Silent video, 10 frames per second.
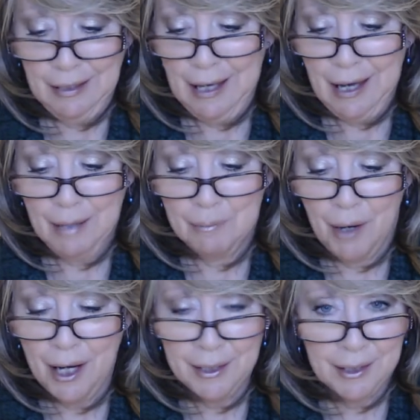
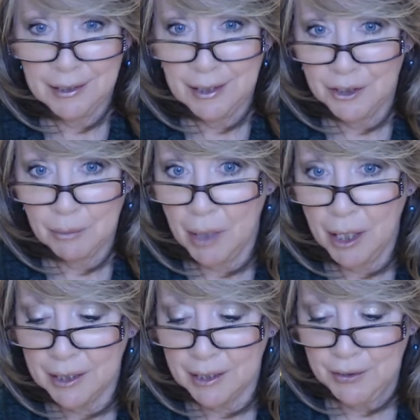habana,
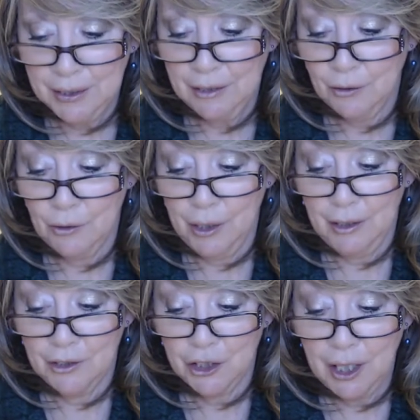chabonica seed
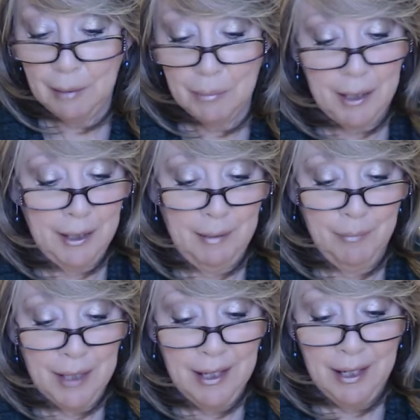oil, shea butter,
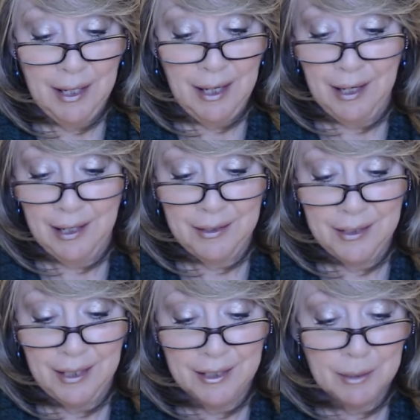and
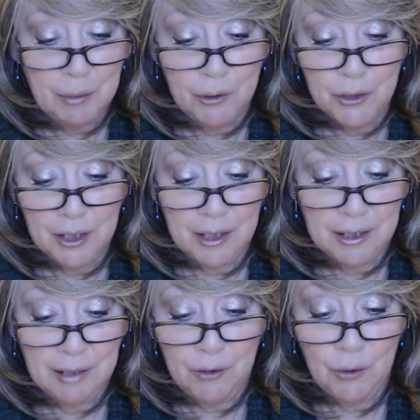it's supposed to
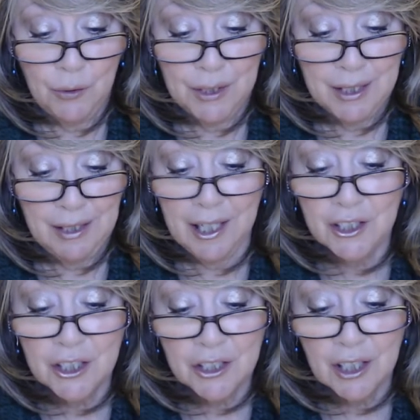give you, it's a
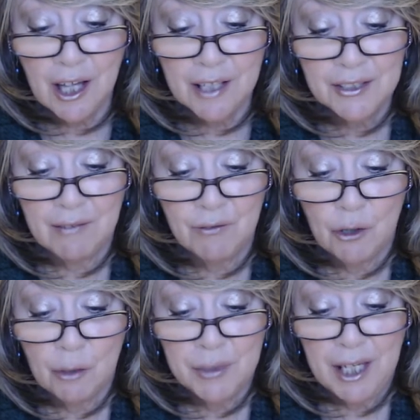luscious gloss that
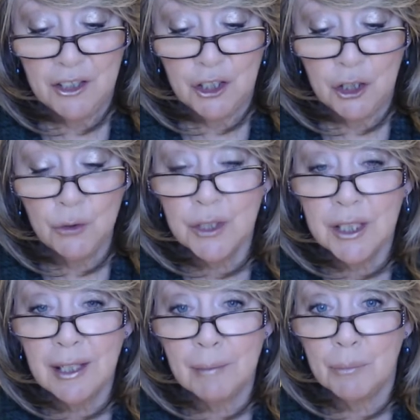forms a
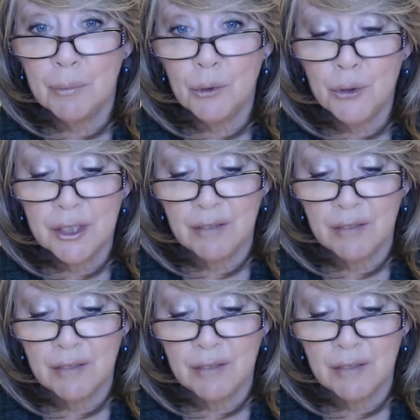juicy boost of